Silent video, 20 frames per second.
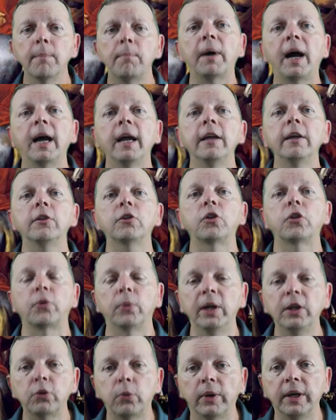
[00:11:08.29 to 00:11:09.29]
by
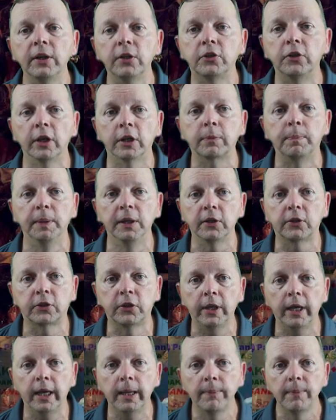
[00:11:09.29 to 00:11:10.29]
326
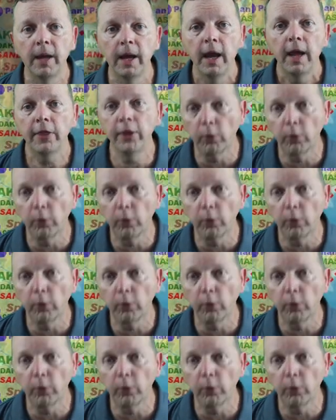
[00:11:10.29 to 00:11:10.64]
BC.